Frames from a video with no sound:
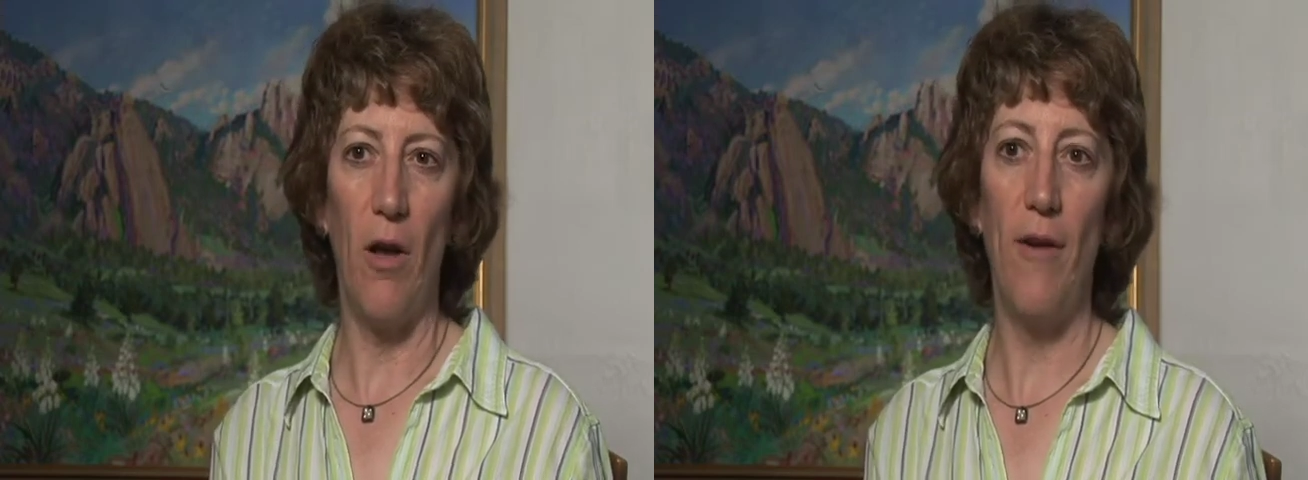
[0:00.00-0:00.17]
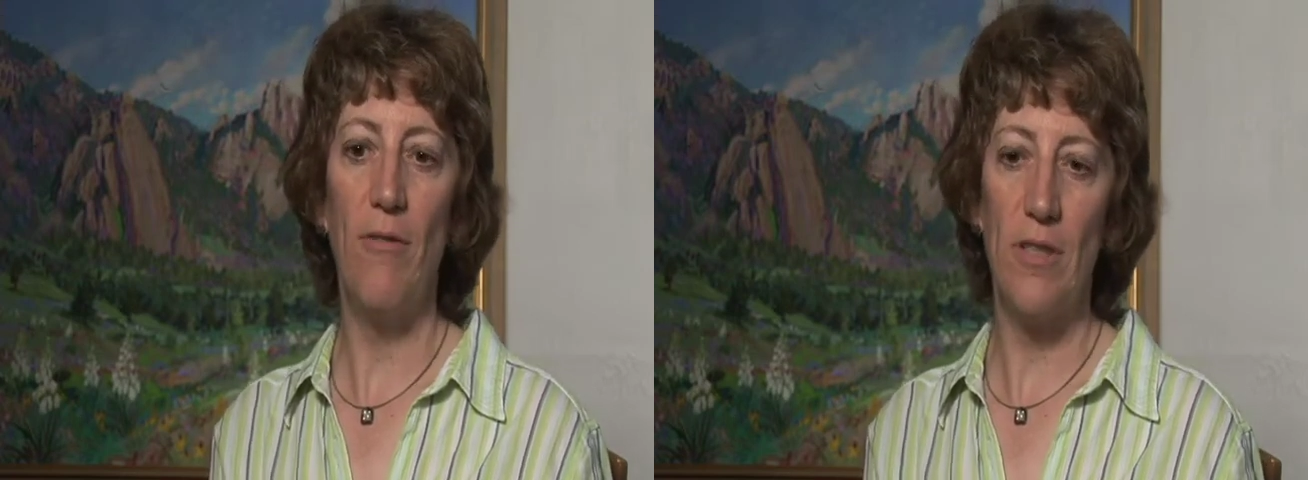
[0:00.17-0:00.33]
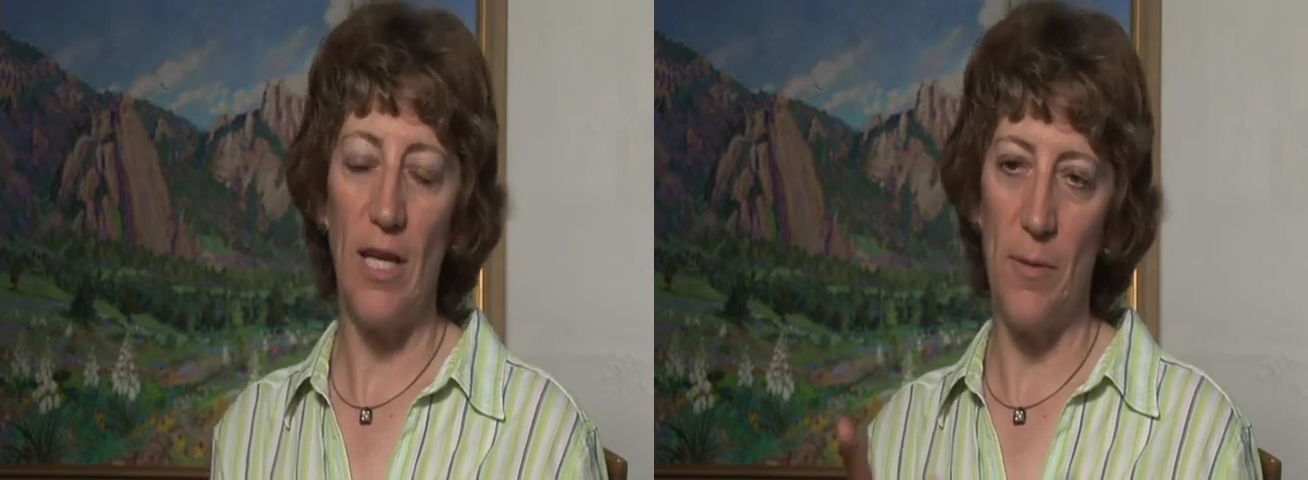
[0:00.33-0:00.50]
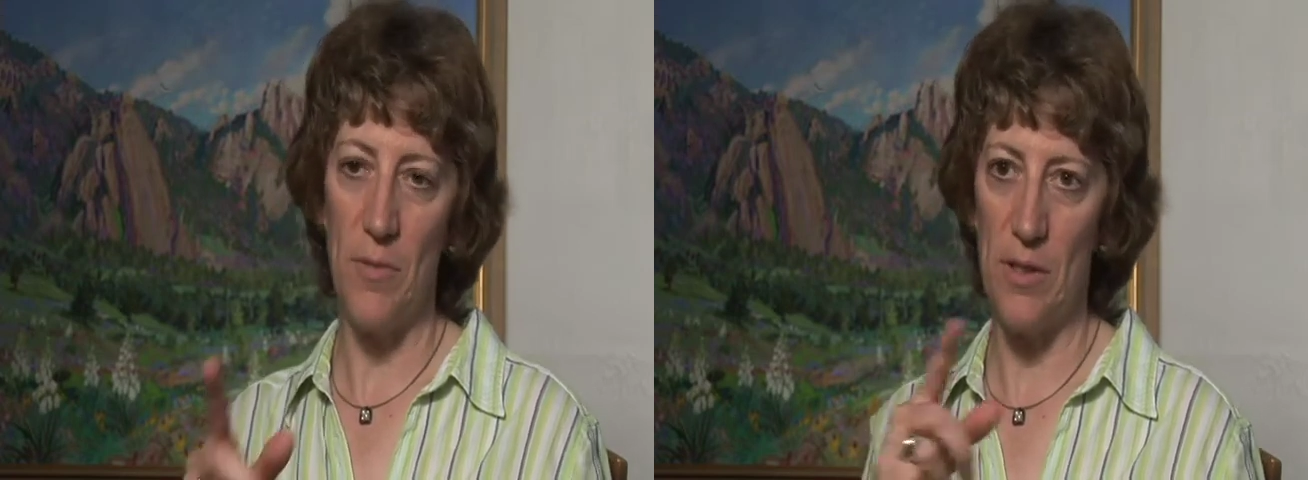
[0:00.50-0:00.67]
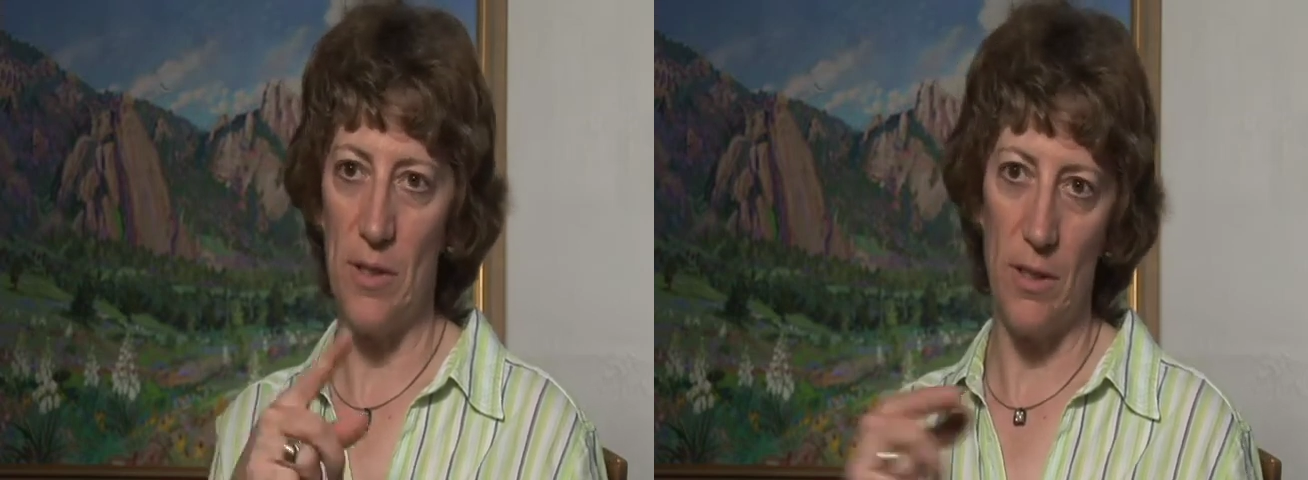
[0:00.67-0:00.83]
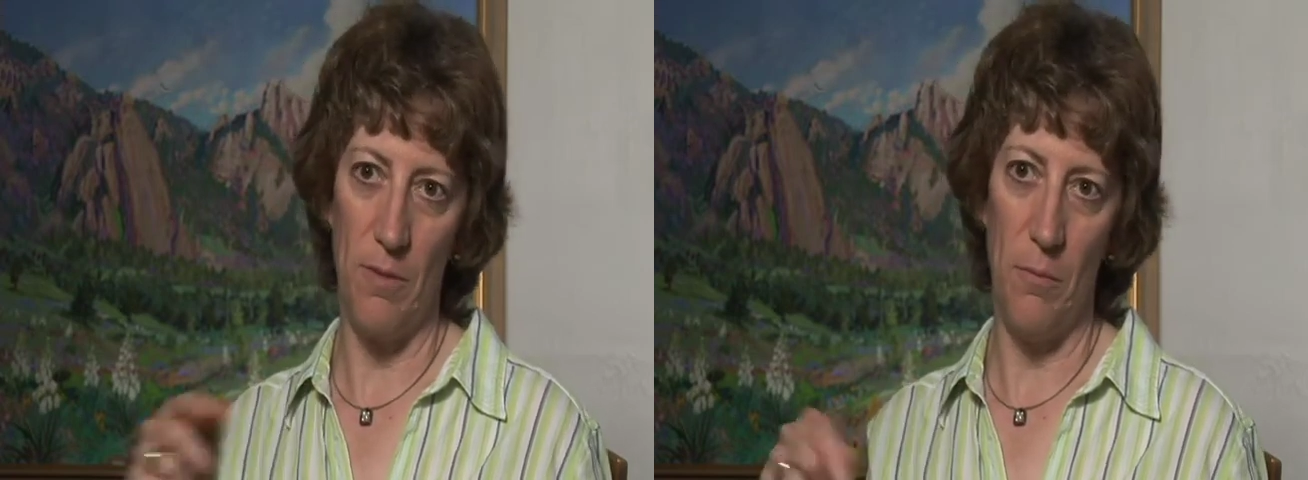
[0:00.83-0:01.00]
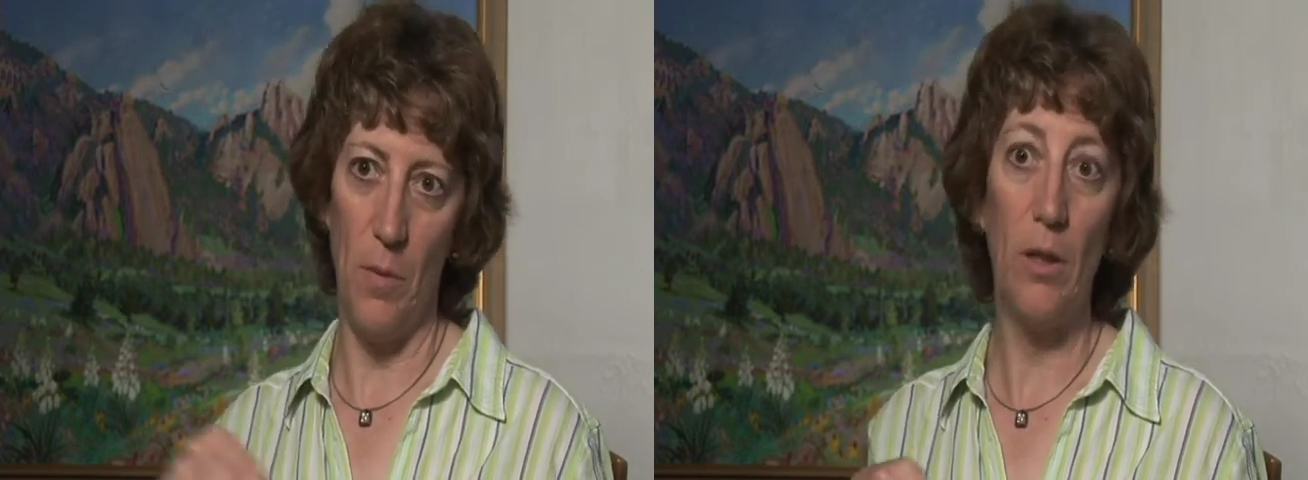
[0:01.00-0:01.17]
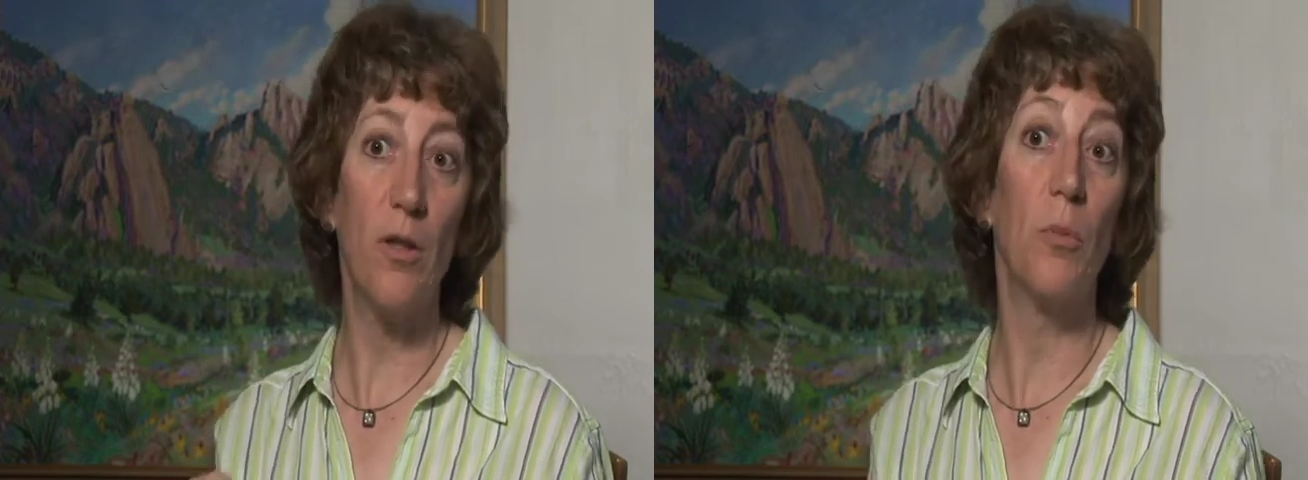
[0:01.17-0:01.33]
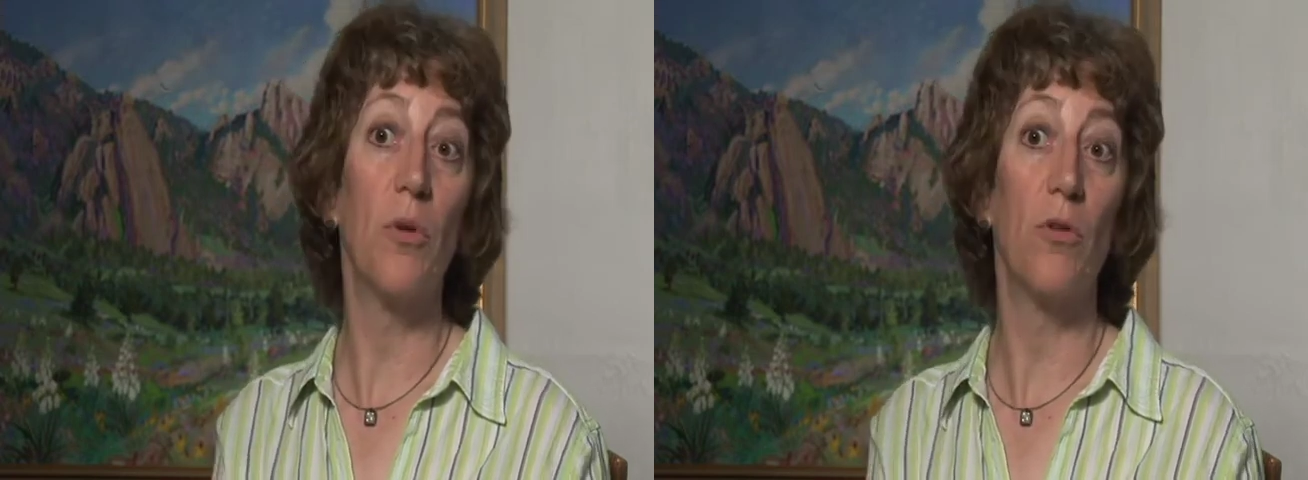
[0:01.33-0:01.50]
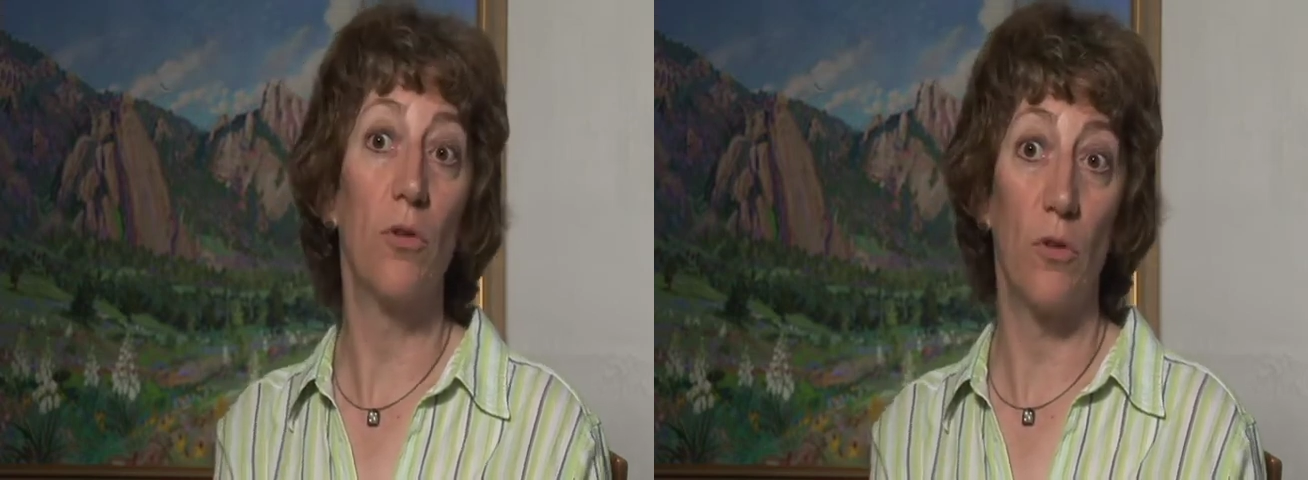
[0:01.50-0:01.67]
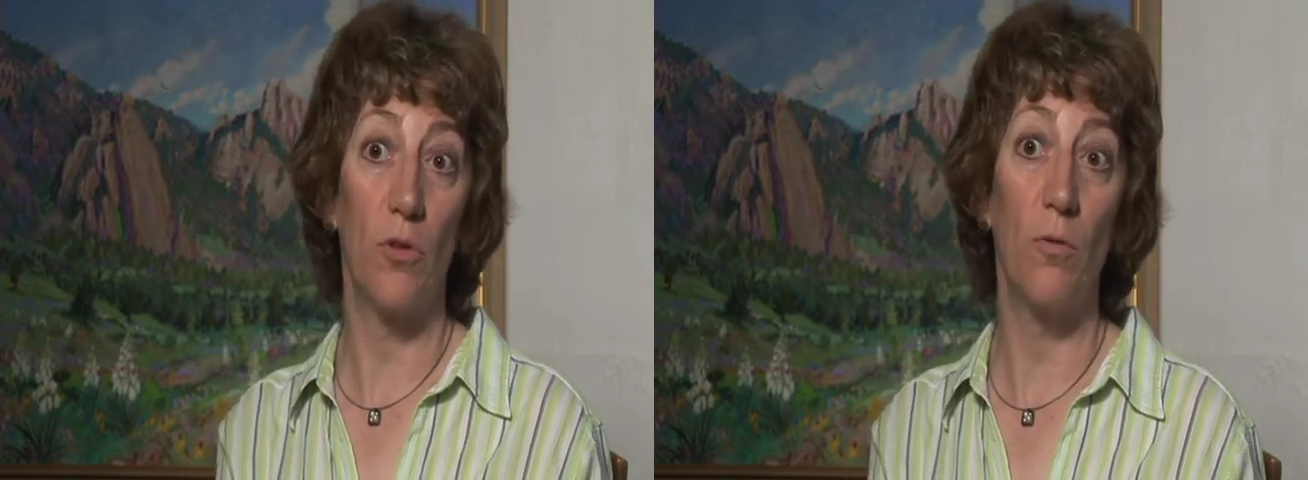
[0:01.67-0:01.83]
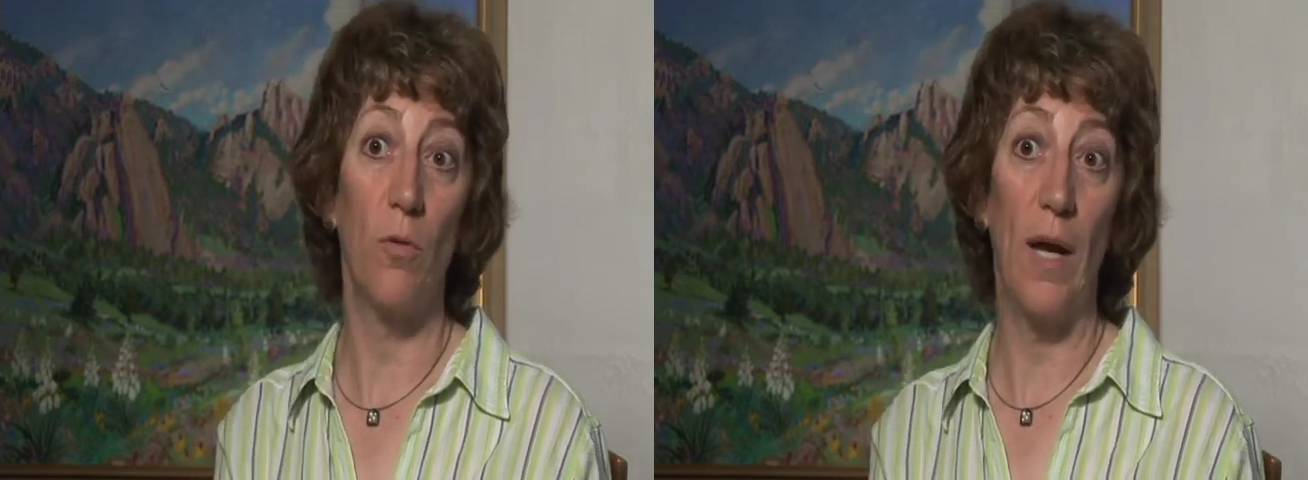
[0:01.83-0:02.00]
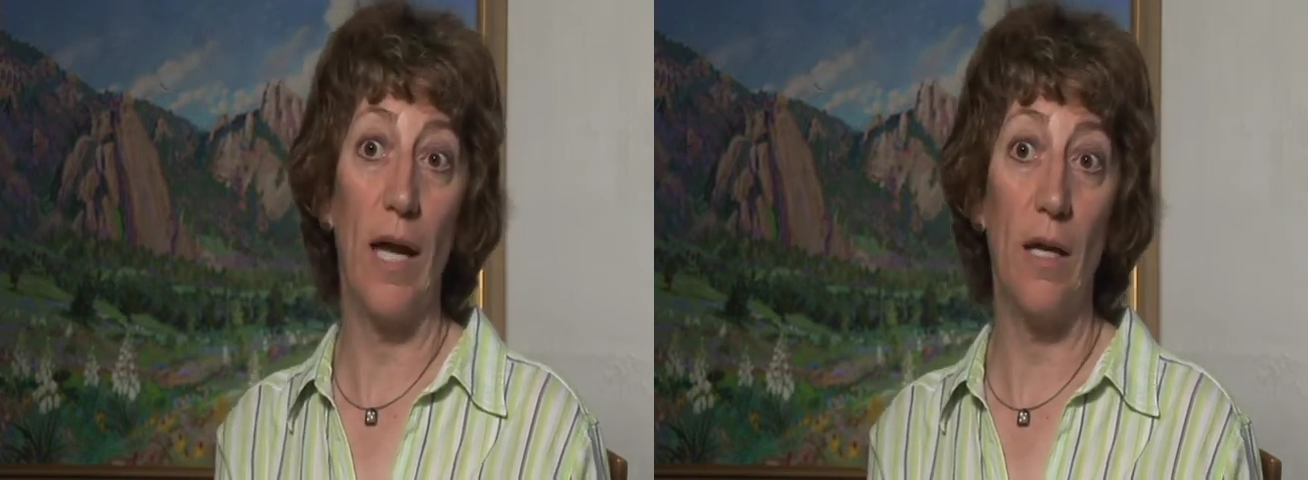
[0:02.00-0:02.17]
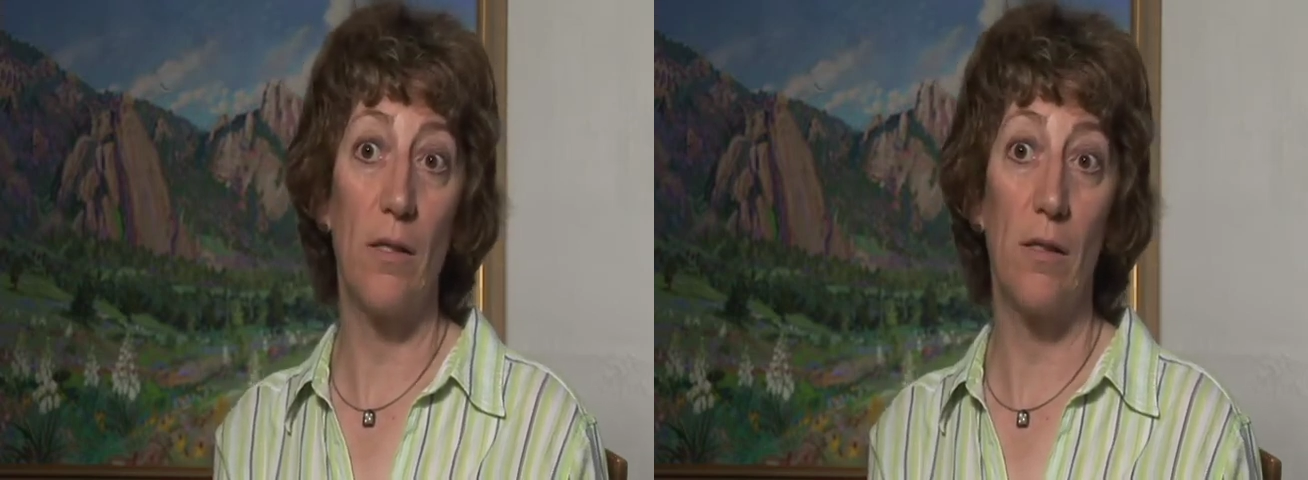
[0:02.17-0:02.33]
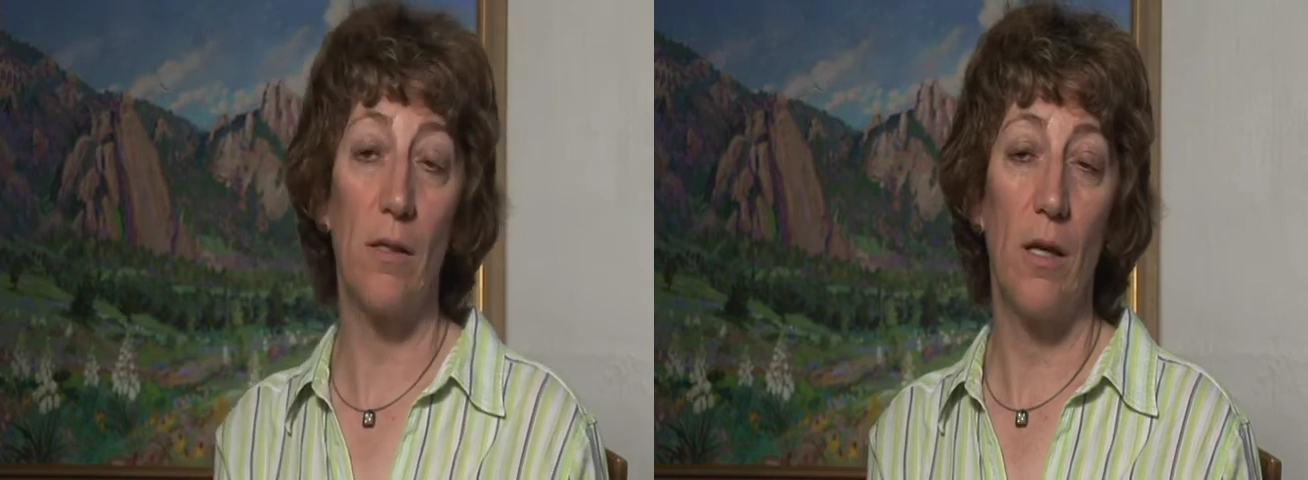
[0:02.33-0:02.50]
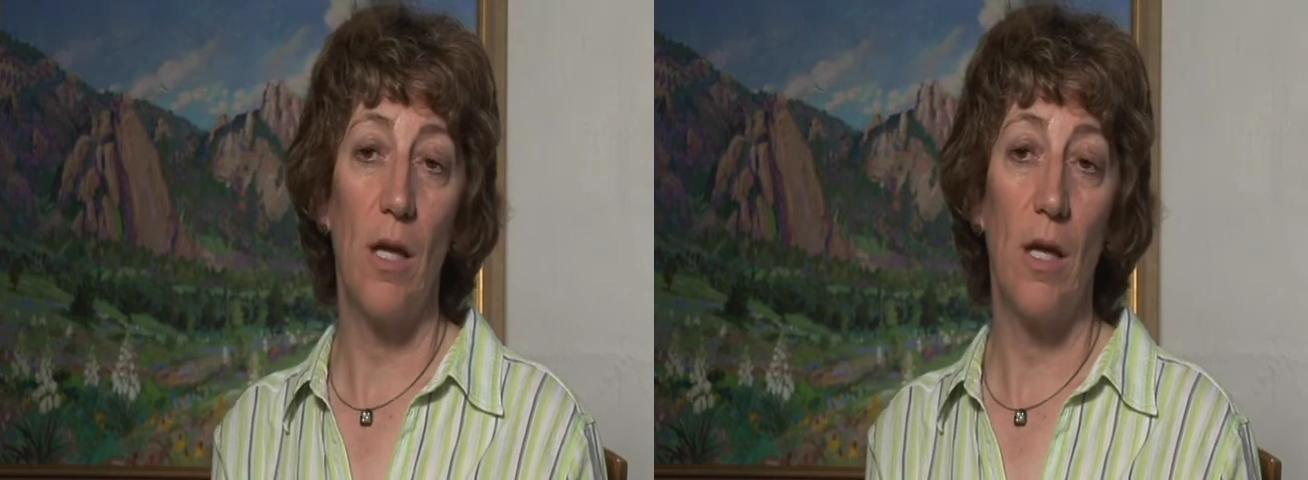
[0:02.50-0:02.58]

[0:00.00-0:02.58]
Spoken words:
Oftentimes it's in multiple sorts of ways.